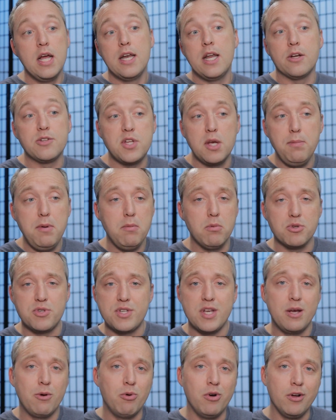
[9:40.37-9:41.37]
Now, some people
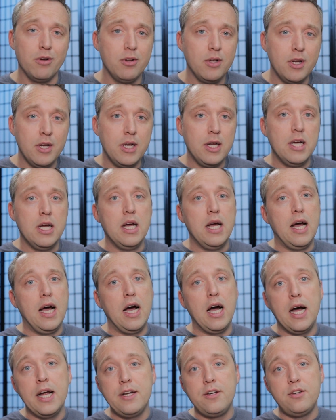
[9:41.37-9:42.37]
say, well,
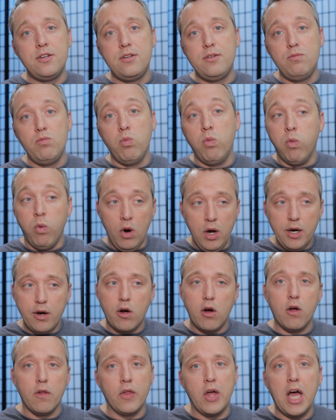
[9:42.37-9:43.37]
I want
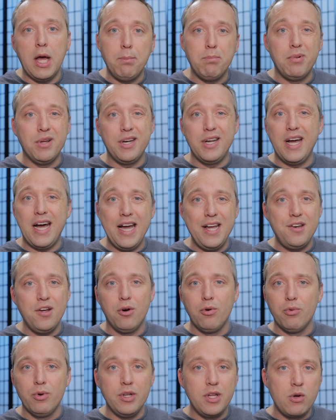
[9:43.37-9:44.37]
all that, but I
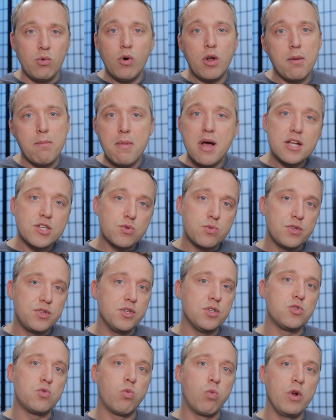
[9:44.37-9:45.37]
don't really want to mess with
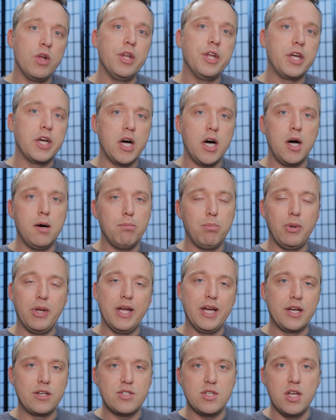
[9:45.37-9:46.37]
this really
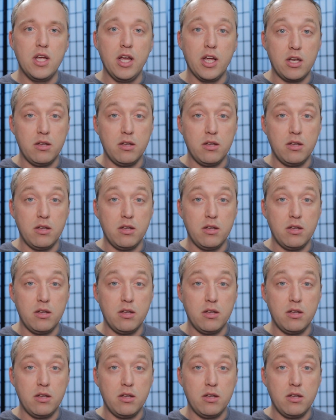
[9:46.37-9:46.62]
complex,